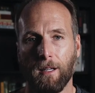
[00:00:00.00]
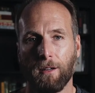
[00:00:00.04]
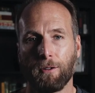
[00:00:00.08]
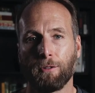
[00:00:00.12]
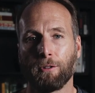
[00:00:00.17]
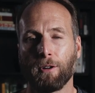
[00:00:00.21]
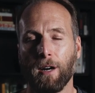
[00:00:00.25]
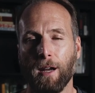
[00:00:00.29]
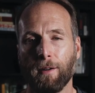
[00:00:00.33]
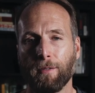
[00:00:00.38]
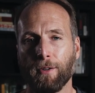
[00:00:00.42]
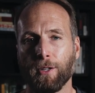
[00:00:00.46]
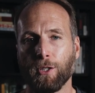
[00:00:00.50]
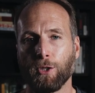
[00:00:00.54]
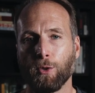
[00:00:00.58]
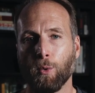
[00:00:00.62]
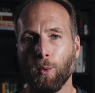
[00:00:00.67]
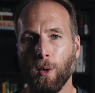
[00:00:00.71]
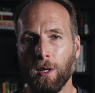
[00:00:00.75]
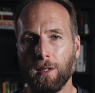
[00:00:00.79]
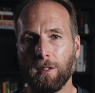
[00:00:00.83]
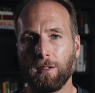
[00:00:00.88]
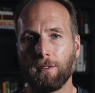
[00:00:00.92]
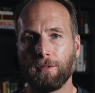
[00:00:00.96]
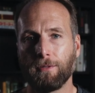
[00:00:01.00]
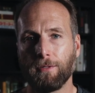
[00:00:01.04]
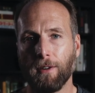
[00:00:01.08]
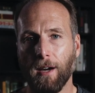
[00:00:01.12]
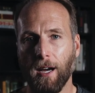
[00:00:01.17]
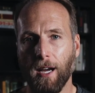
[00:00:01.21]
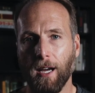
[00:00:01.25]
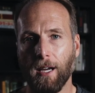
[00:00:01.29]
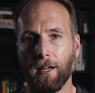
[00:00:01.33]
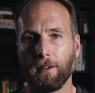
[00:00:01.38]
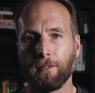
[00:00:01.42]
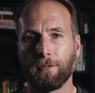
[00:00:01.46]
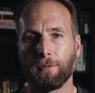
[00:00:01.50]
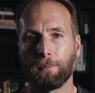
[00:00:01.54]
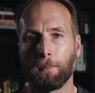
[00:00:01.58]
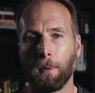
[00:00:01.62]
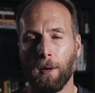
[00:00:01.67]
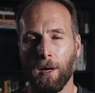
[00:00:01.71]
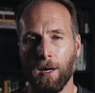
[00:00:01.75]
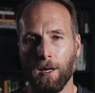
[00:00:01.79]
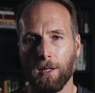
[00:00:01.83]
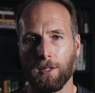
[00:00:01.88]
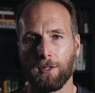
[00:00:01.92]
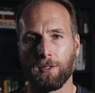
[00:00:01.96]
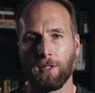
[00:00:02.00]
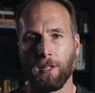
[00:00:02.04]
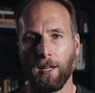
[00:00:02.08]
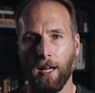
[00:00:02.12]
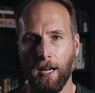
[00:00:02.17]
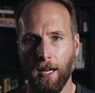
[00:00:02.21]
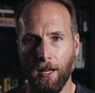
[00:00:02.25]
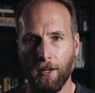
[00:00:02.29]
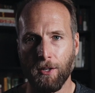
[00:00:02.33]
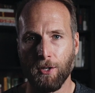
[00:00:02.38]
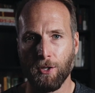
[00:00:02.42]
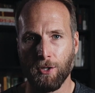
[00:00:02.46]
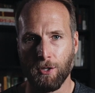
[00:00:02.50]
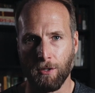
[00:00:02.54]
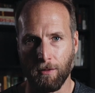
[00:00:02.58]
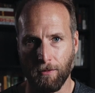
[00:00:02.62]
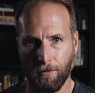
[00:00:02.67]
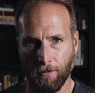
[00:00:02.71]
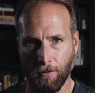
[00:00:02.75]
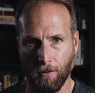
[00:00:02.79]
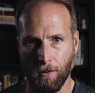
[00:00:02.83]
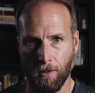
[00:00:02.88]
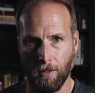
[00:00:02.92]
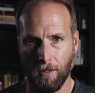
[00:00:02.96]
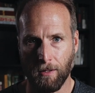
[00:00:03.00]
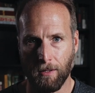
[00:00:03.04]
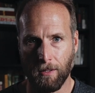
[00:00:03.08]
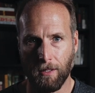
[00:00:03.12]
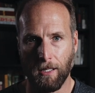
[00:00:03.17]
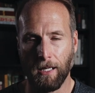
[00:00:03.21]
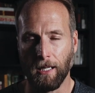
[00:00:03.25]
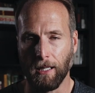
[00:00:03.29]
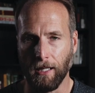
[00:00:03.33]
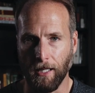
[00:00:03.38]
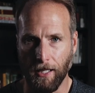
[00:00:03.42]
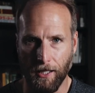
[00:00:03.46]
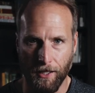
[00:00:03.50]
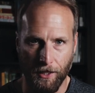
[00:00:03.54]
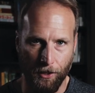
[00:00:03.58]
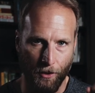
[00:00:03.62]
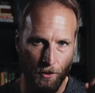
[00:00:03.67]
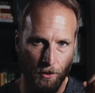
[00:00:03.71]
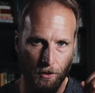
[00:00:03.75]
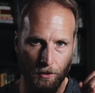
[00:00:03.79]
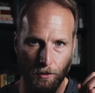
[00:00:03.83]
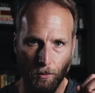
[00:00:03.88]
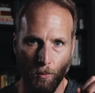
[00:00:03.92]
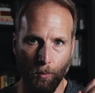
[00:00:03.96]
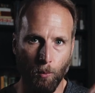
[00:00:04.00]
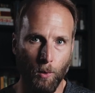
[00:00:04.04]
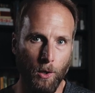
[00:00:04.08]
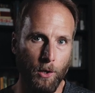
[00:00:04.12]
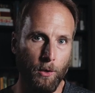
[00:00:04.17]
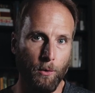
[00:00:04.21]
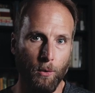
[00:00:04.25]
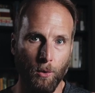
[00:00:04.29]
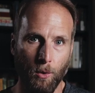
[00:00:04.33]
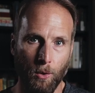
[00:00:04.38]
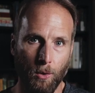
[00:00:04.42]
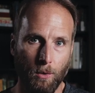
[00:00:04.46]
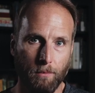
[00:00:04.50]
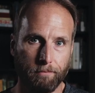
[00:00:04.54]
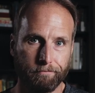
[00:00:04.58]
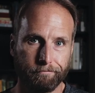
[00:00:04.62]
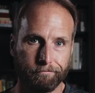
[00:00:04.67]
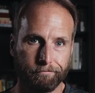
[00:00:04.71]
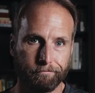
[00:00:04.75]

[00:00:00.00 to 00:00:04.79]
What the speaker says: For every 25 parts that I auditioned for, I landed one role.